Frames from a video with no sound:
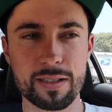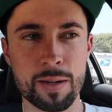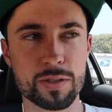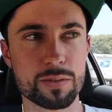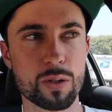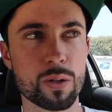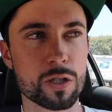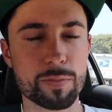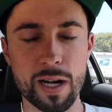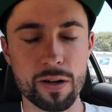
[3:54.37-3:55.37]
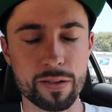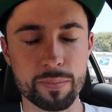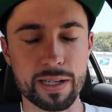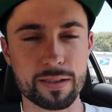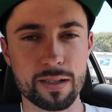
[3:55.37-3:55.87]
Comes with more horsepower
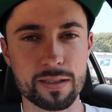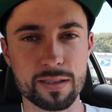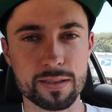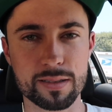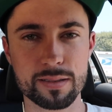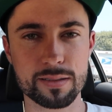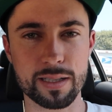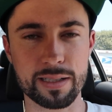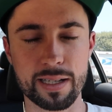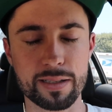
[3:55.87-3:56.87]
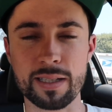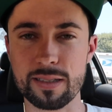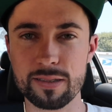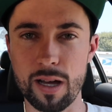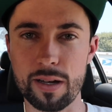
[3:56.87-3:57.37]
than my car does, and that
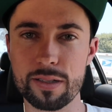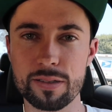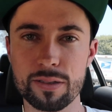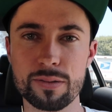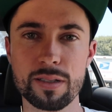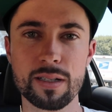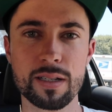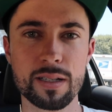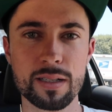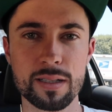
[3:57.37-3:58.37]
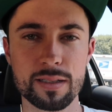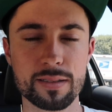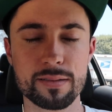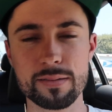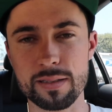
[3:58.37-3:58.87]
thing's stock, so
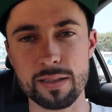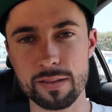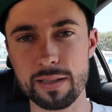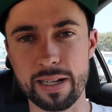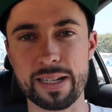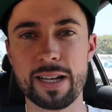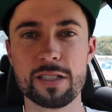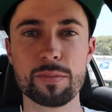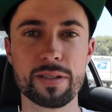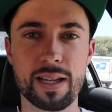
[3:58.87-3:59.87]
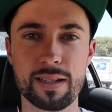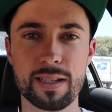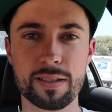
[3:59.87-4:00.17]
yeah, I gotta catch up to that.